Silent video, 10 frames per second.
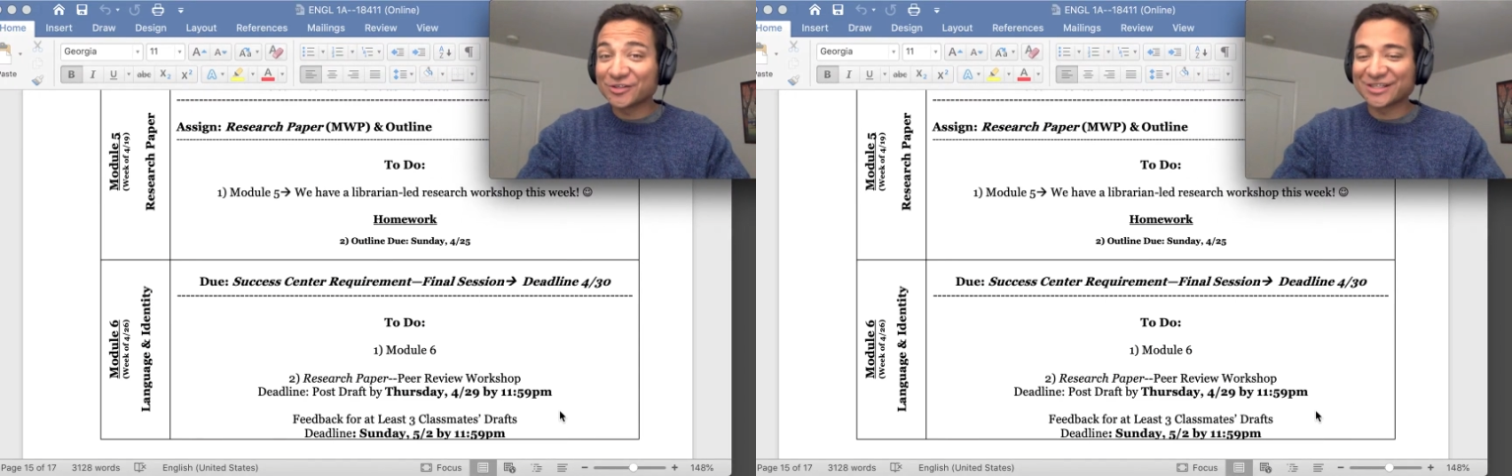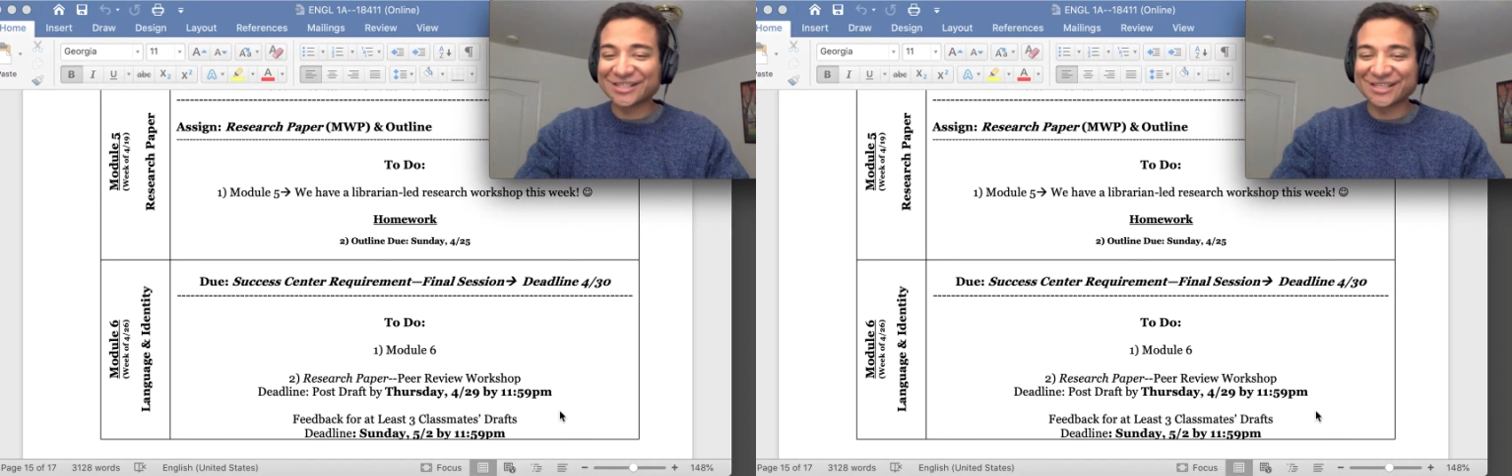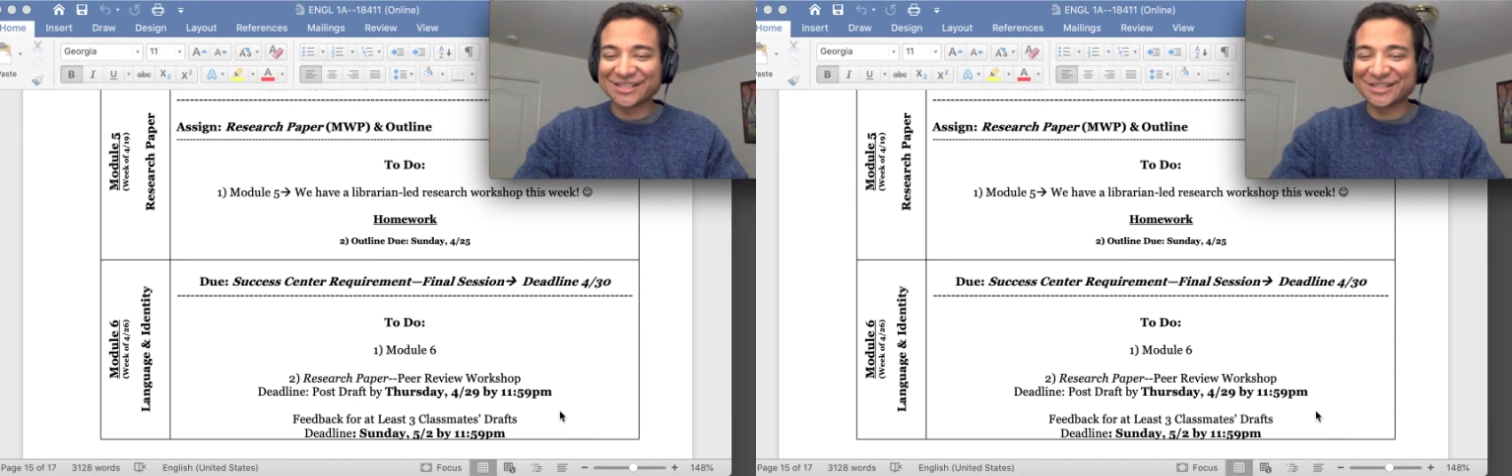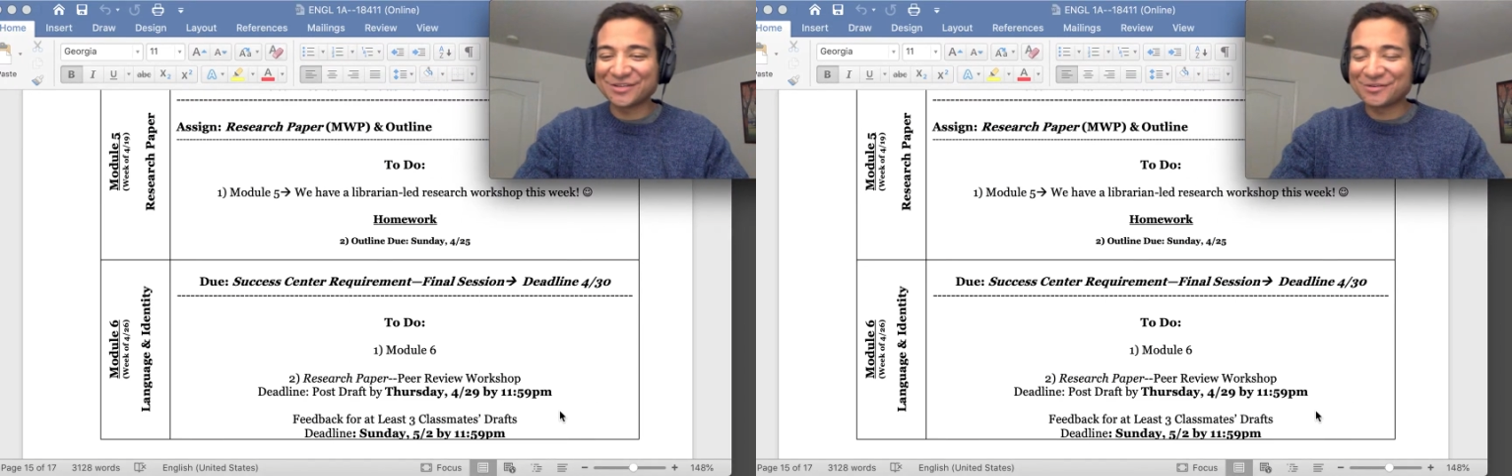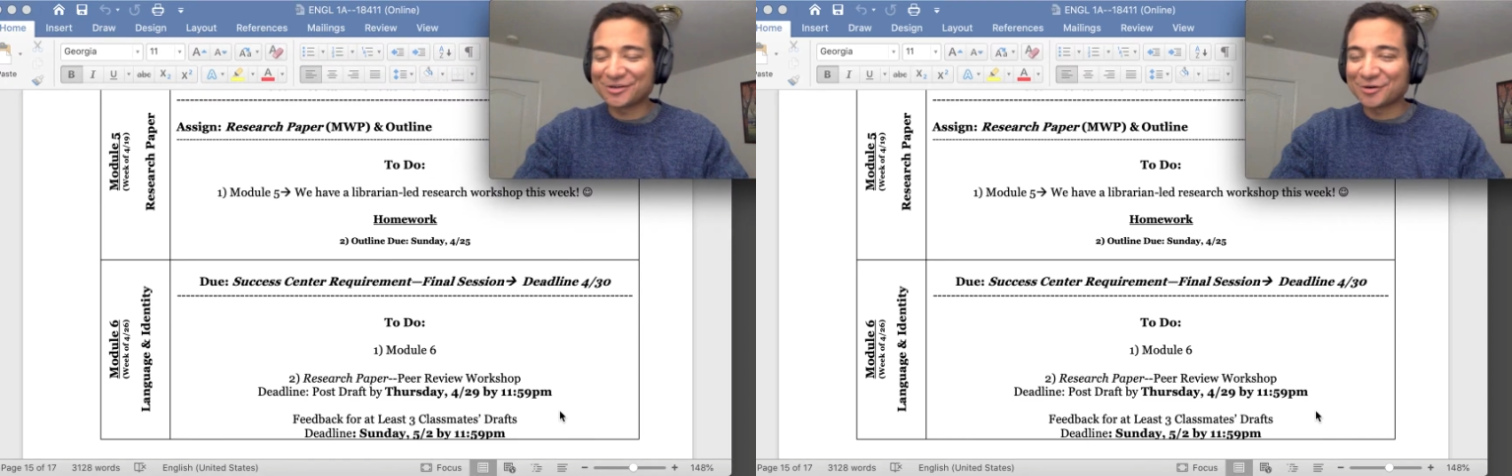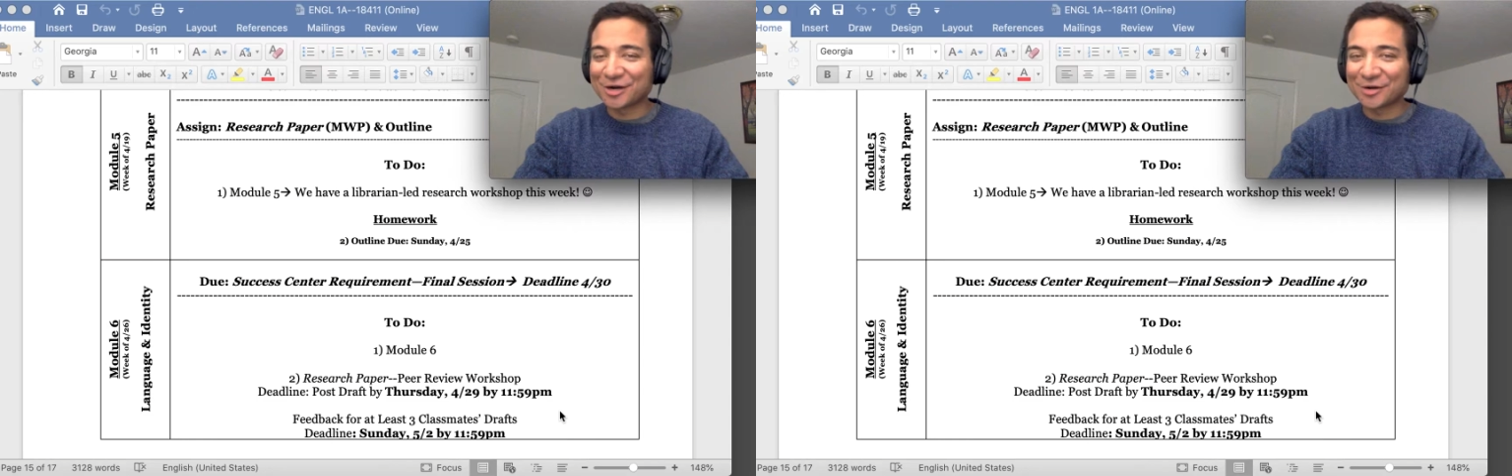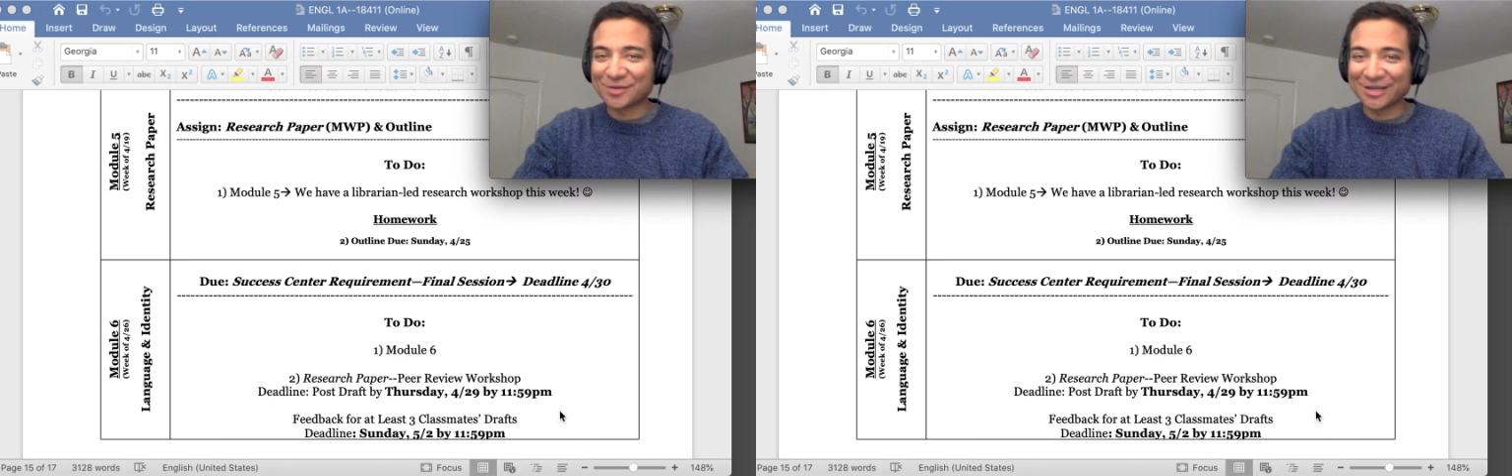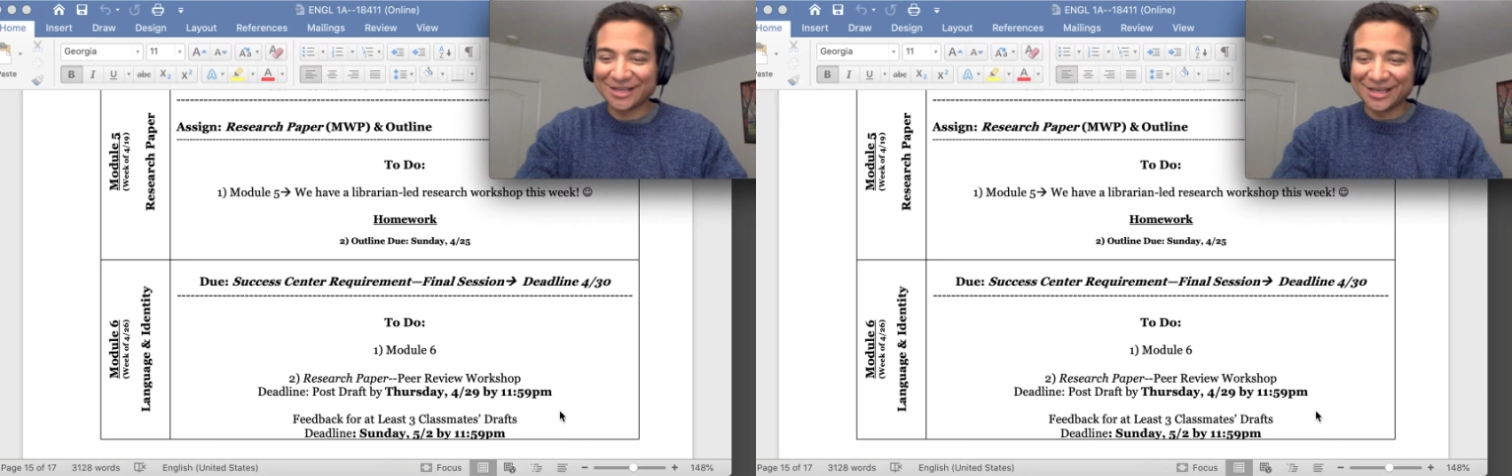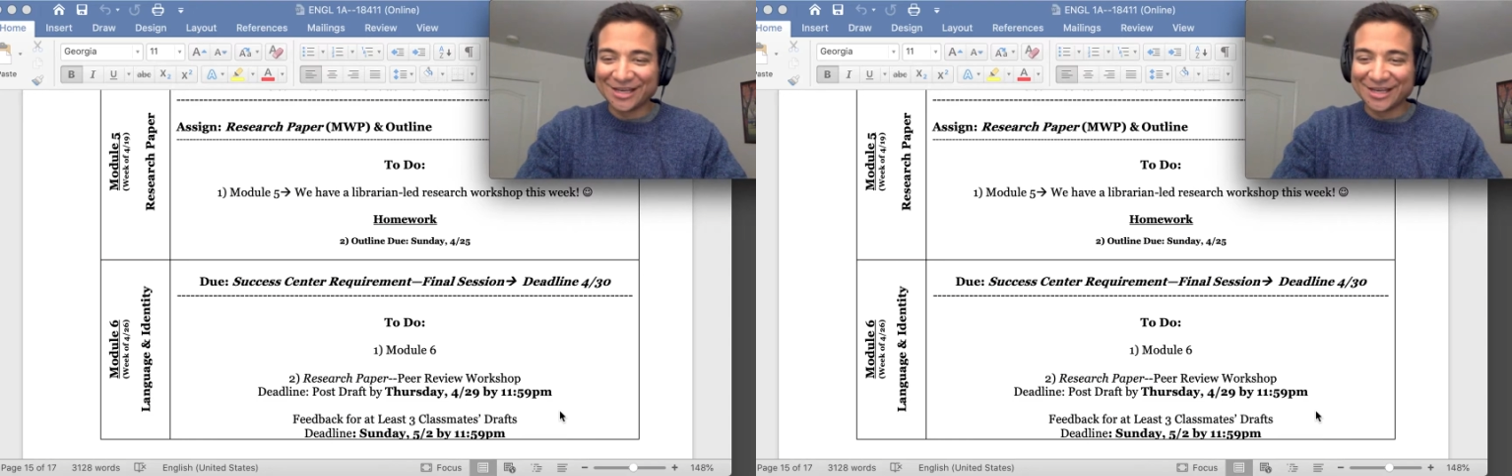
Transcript: Success Center requirement,